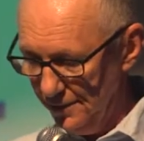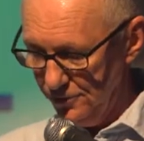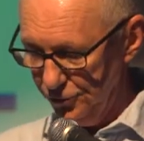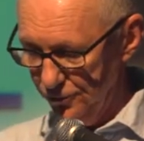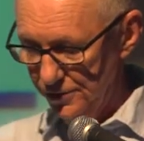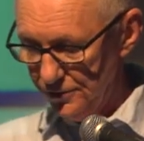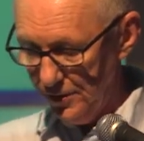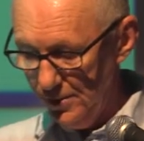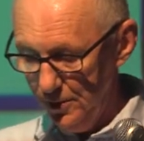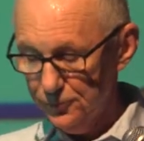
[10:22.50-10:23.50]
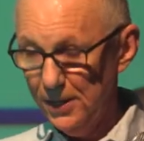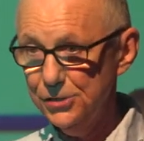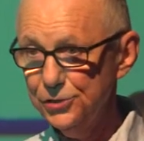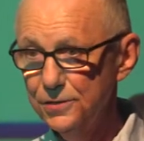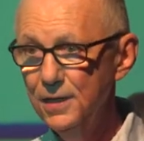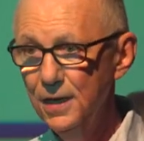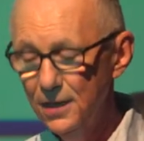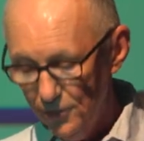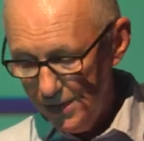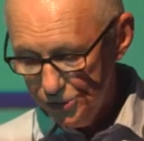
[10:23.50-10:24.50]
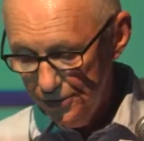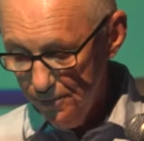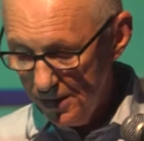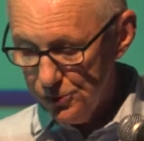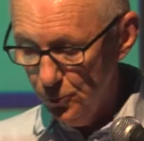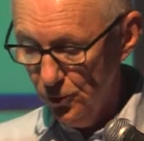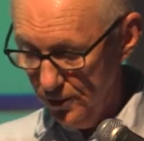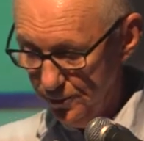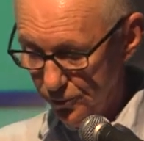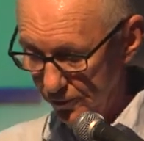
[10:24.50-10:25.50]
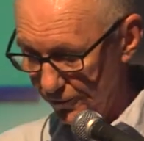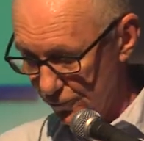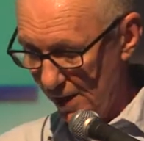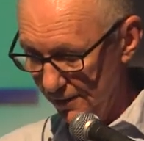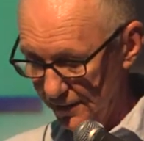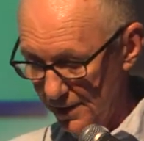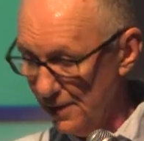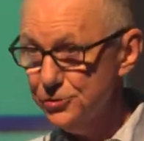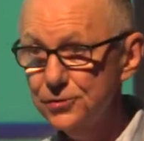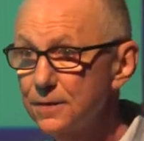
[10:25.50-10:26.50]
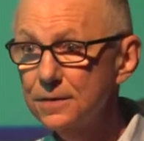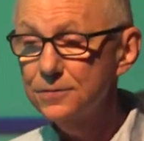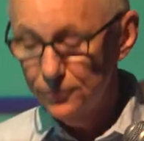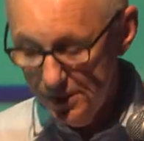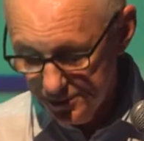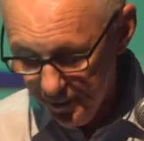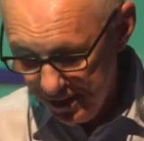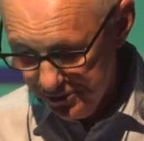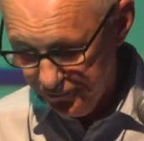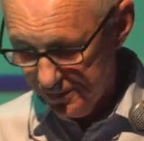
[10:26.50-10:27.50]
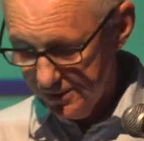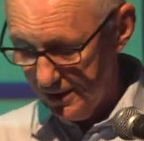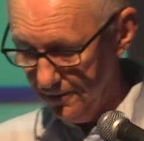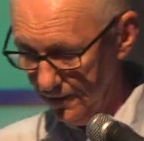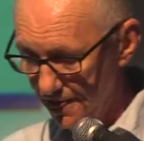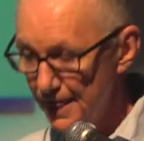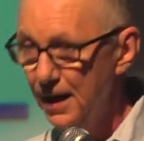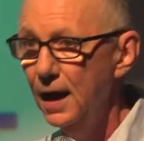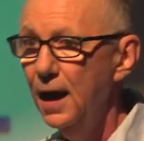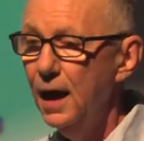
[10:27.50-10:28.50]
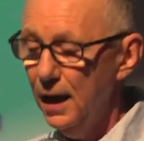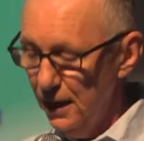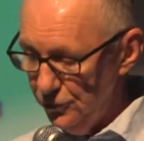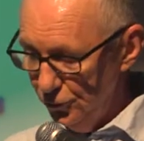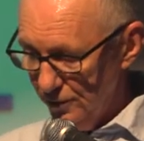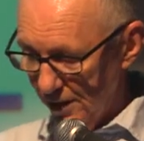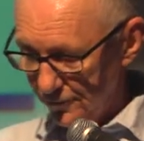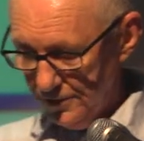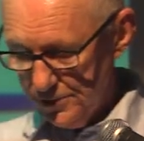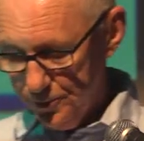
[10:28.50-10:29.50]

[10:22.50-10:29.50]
attitudes to immigration are actually much more liberal throughout the country than Theresa May's, for example. Uh, YouGov has